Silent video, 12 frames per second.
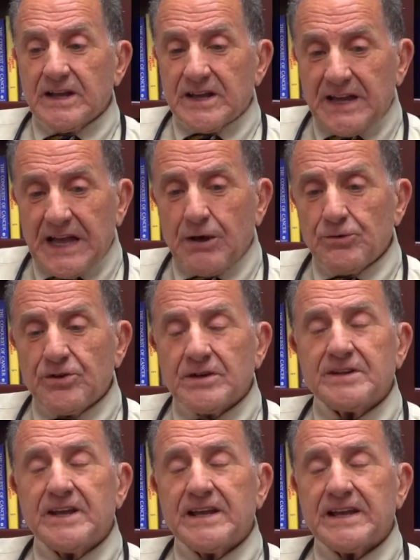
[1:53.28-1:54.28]
Now you
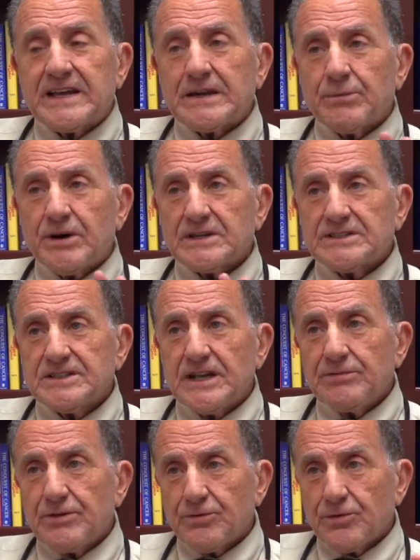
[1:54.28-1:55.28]
can take antibiotics
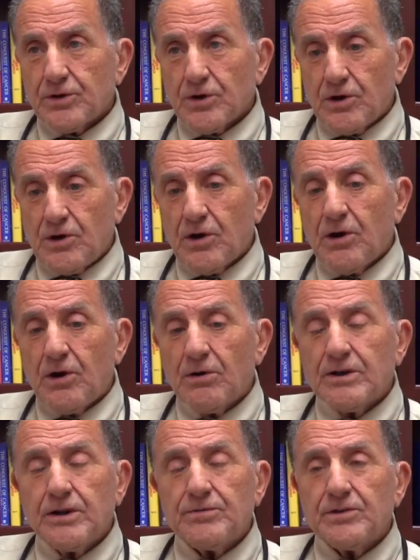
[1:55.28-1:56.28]
safely for the long
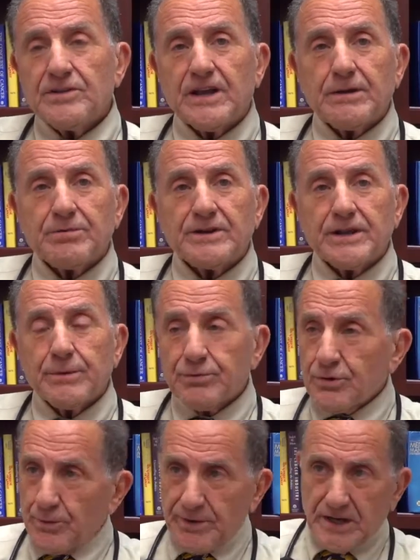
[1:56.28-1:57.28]
haul if you take plenty of
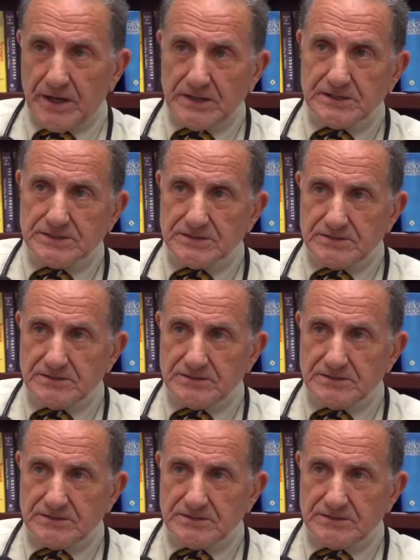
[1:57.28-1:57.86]
probiotics